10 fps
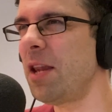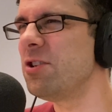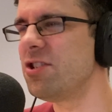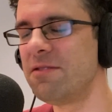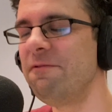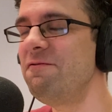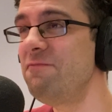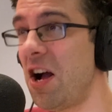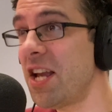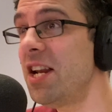just
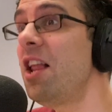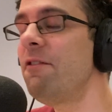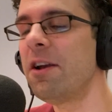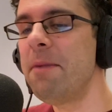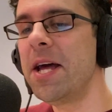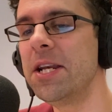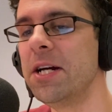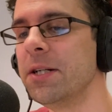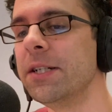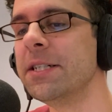fucking love Commando.